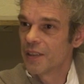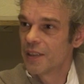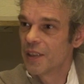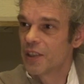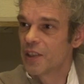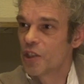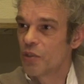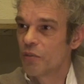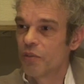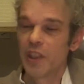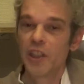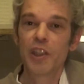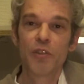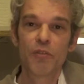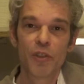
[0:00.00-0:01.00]
that is a
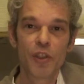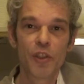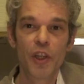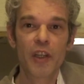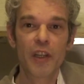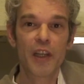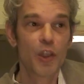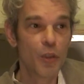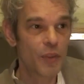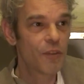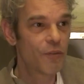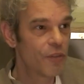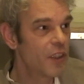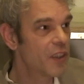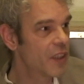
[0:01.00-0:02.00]
very different thing. And you will
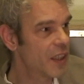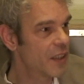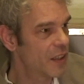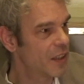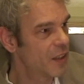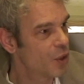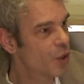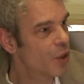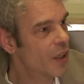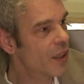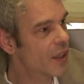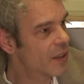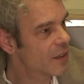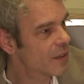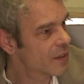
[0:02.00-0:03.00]
feel that in your
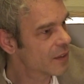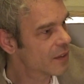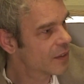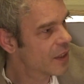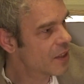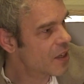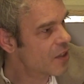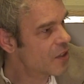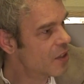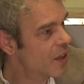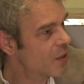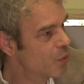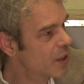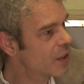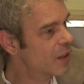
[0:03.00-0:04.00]
heart. As I
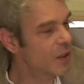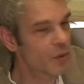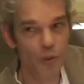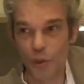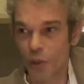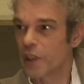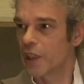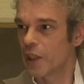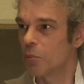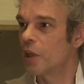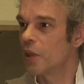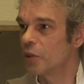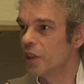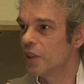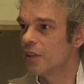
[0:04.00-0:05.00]
said, we're now talking
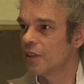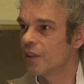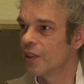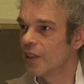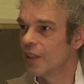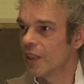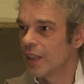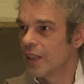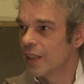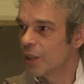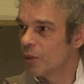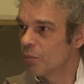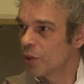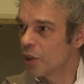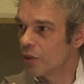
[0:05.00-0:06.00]
about it,
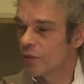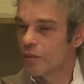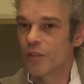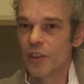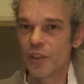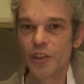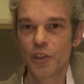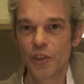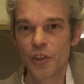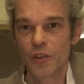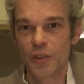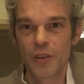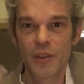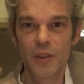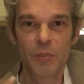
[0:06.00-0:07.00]
but this is
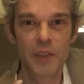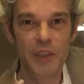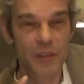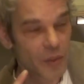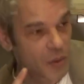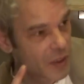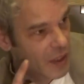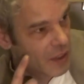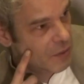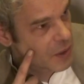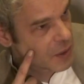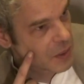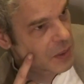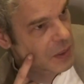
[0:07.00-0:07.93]
just a little bit to have a